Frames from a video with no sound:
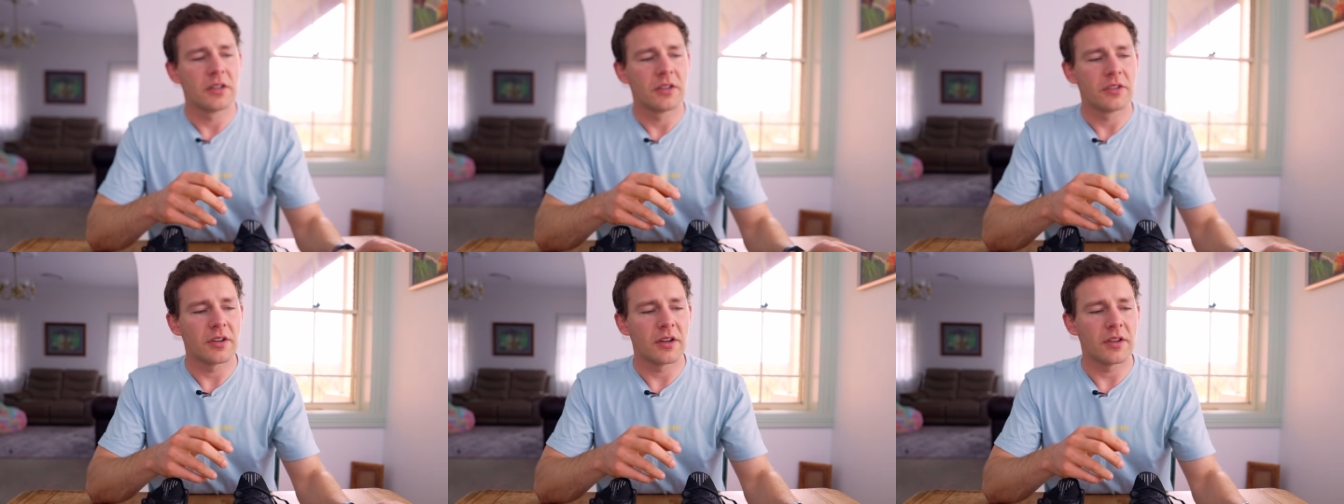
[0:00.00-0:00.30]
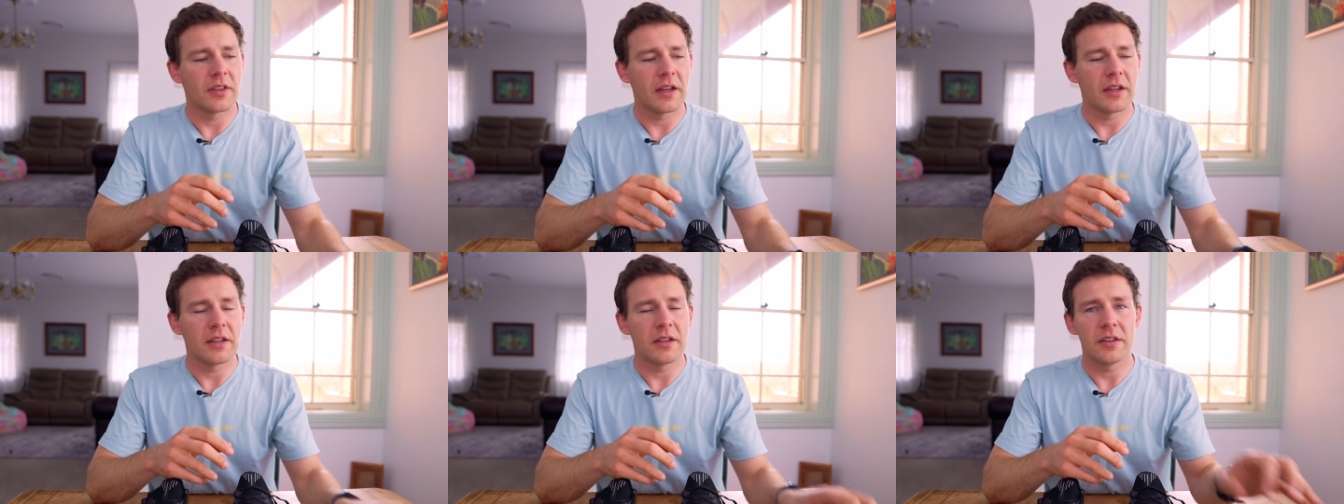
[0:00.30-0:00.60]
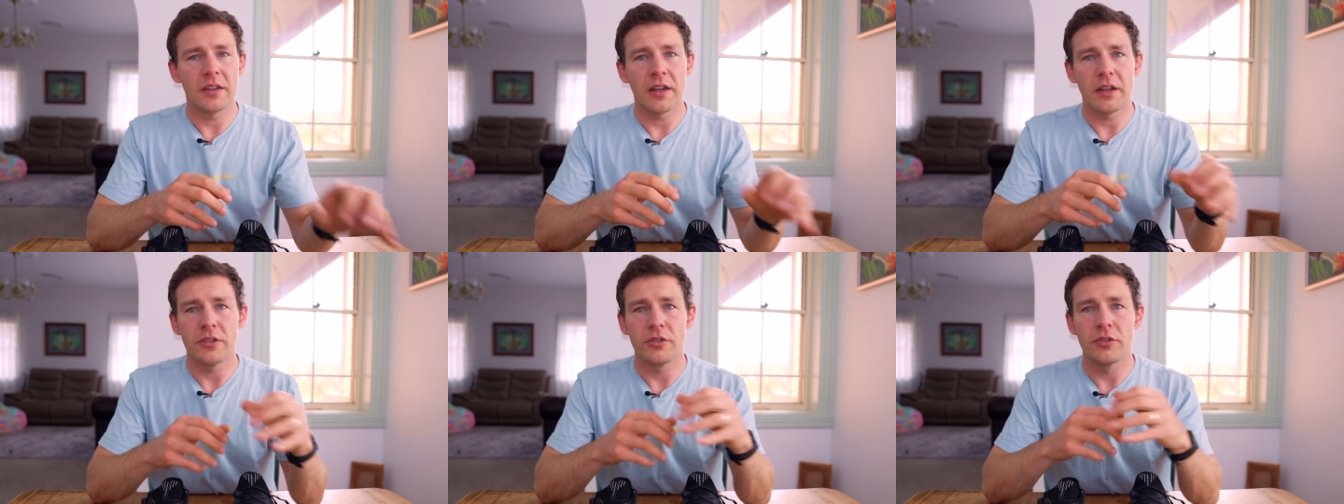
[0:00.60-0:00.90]
So
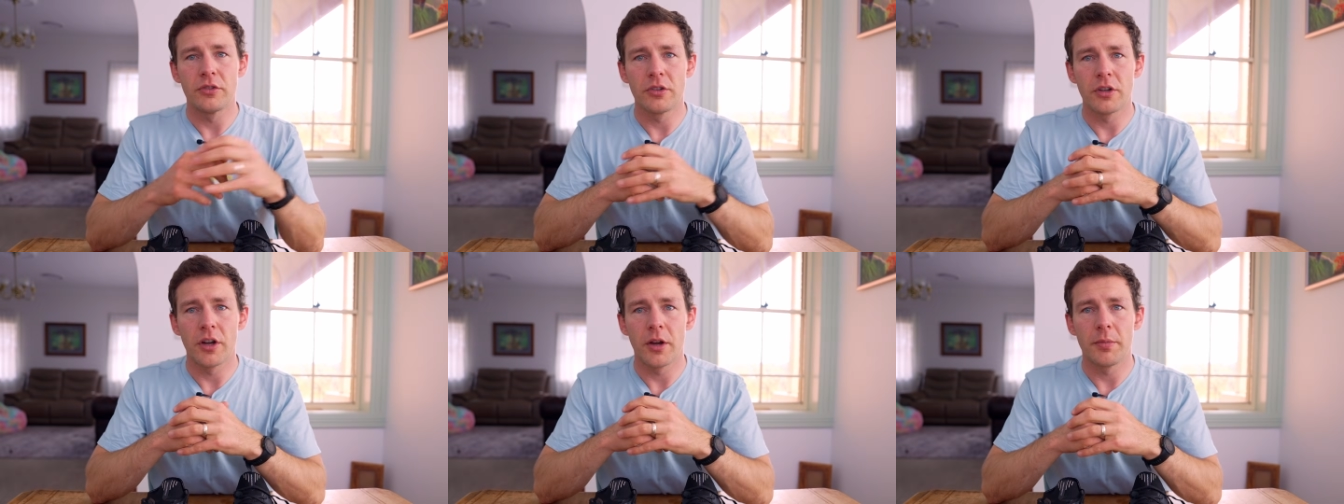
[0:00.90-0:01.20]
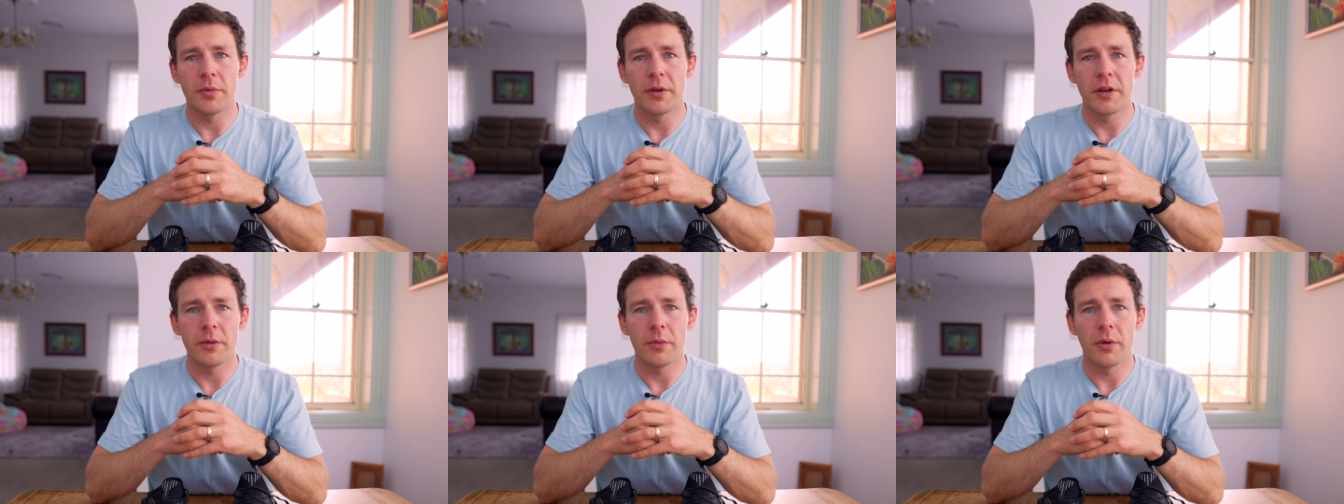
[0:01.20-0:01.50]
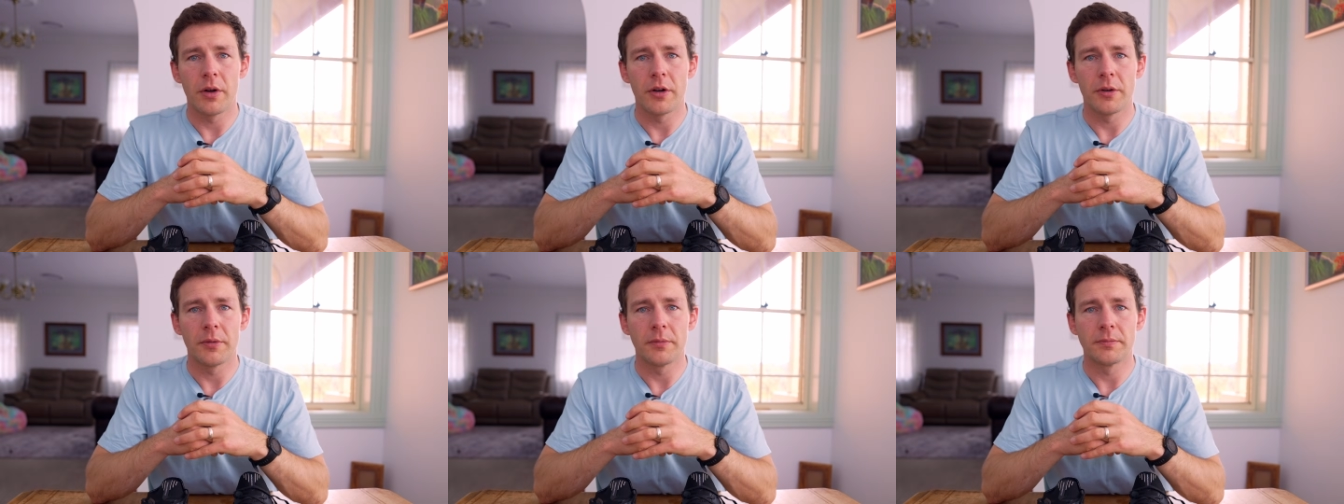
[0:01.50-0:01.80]
they do go pretty
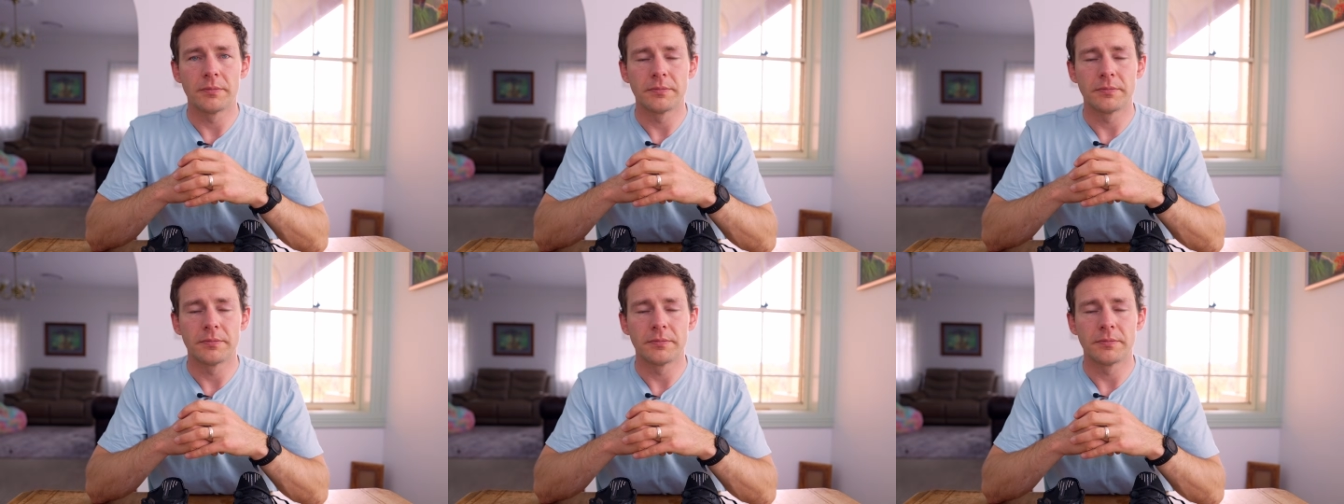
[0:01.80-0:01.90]
well.